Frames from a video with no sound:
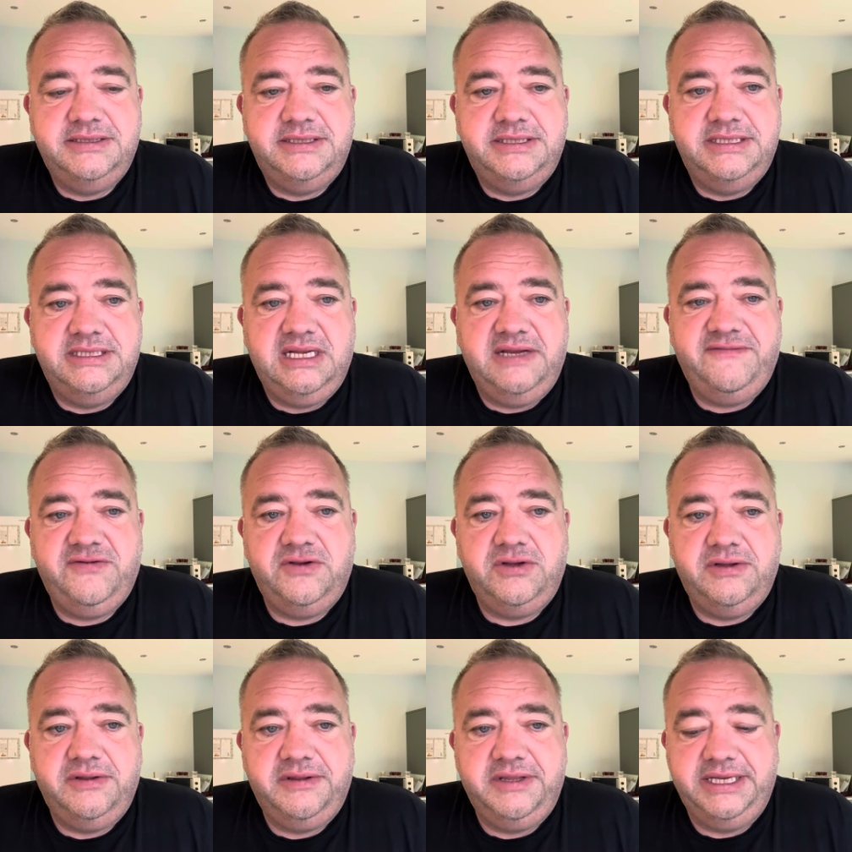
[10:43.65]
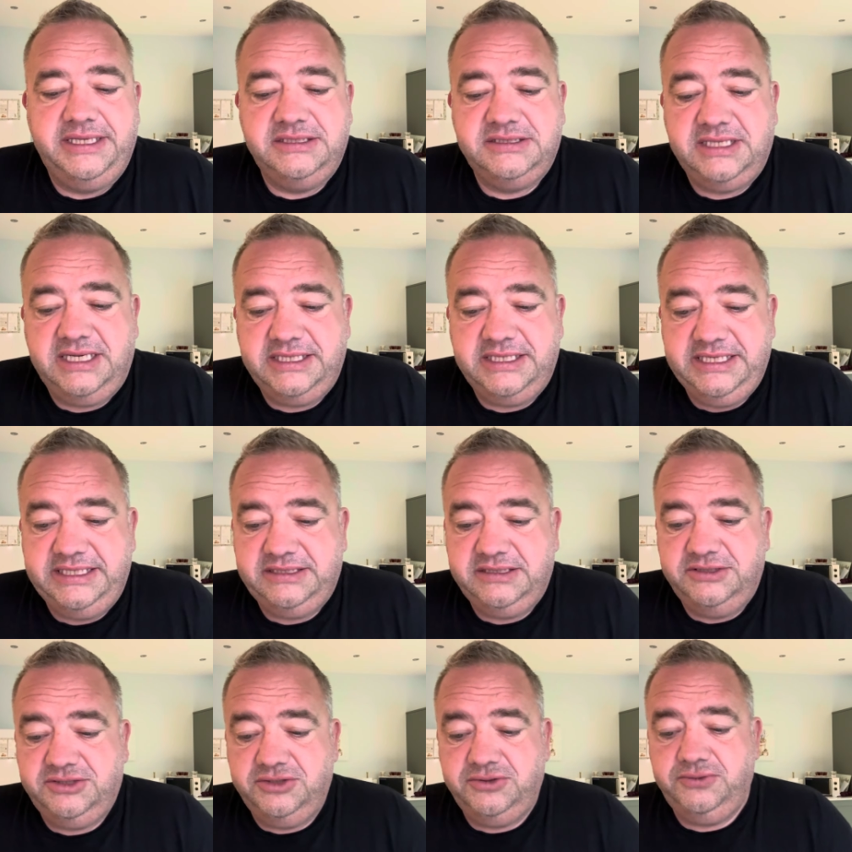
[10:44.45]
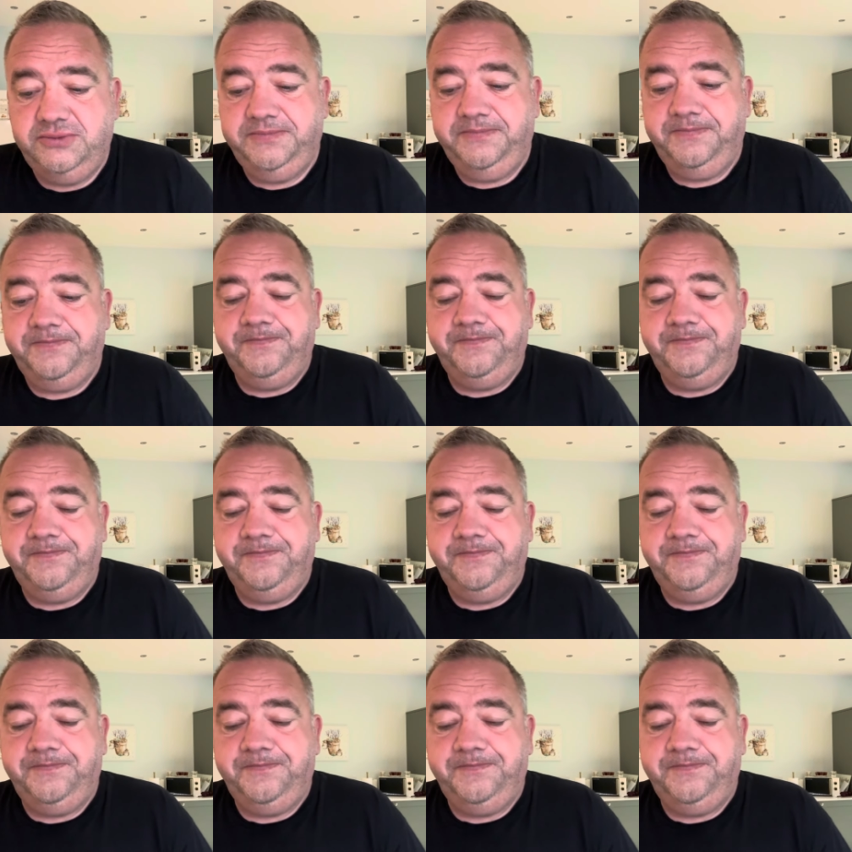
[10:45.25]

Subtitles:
And I have a lot of things that I need to do,